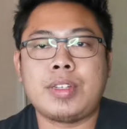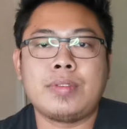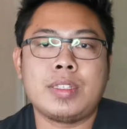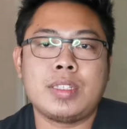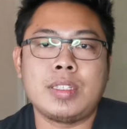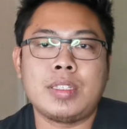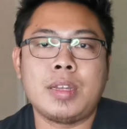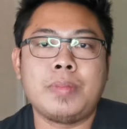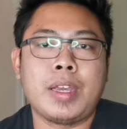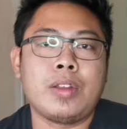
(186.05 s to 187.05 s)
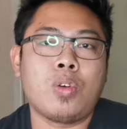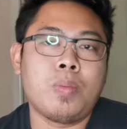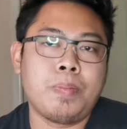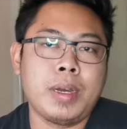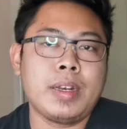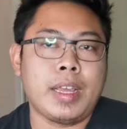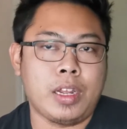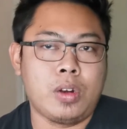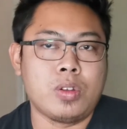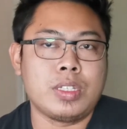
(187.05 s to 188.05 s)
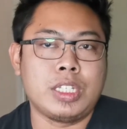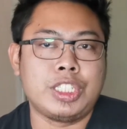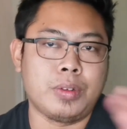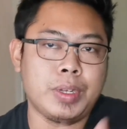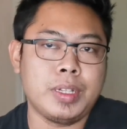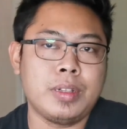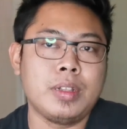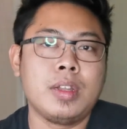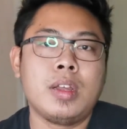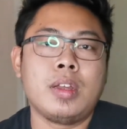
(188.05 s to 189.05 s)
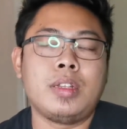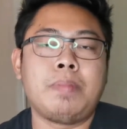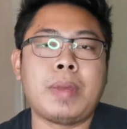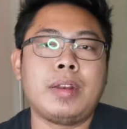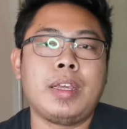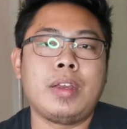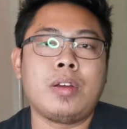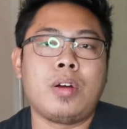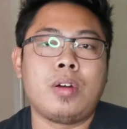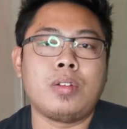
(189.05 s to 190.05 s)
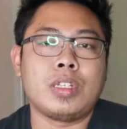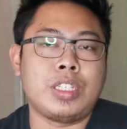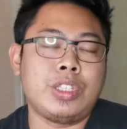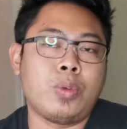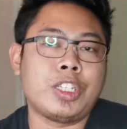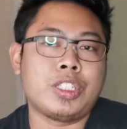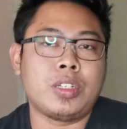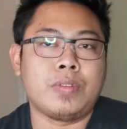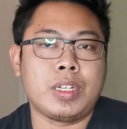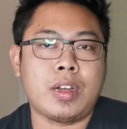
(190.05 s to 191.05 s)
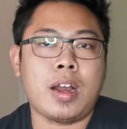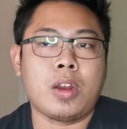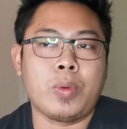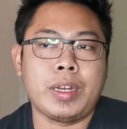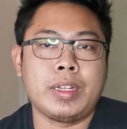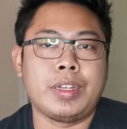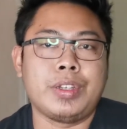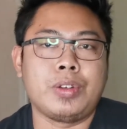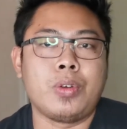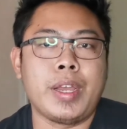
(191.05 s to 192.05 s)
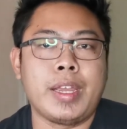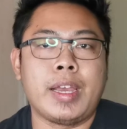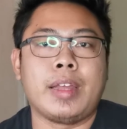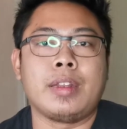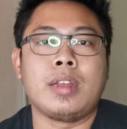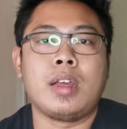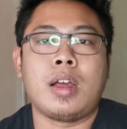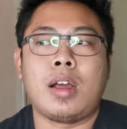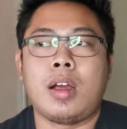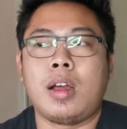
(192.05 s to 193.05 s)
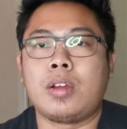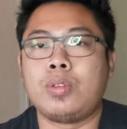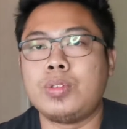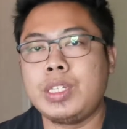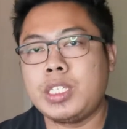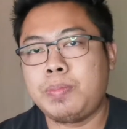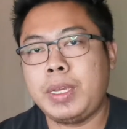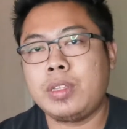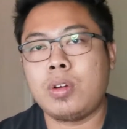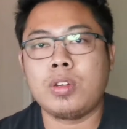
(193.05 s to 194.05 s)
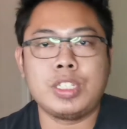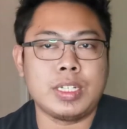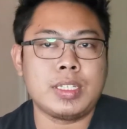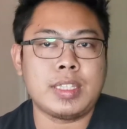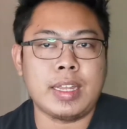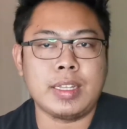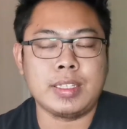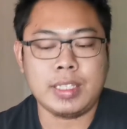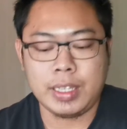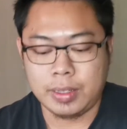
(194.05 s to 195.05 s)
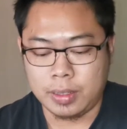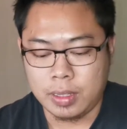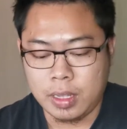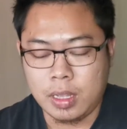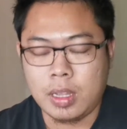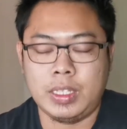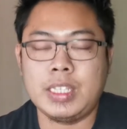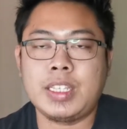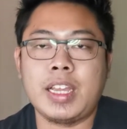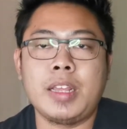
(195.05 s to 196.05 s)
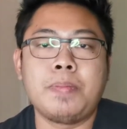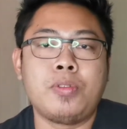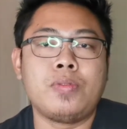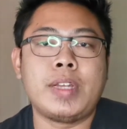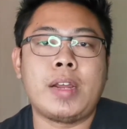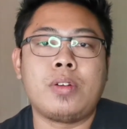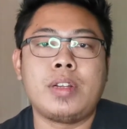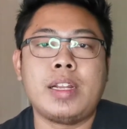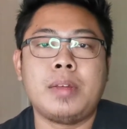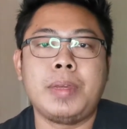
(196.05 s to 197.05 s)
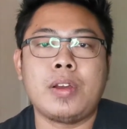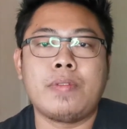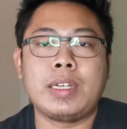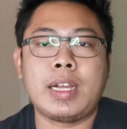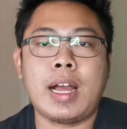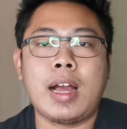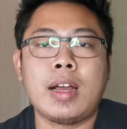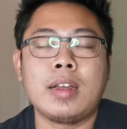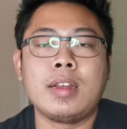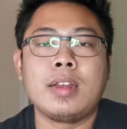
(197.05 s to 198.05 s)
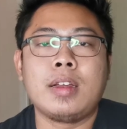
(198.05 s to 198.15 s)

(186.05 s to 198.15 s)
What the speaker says: shutter system can open and close the grille depending on the situation of the car, whether you're going at cruising speed or just standing still. This can improve the aerodynamic of the car,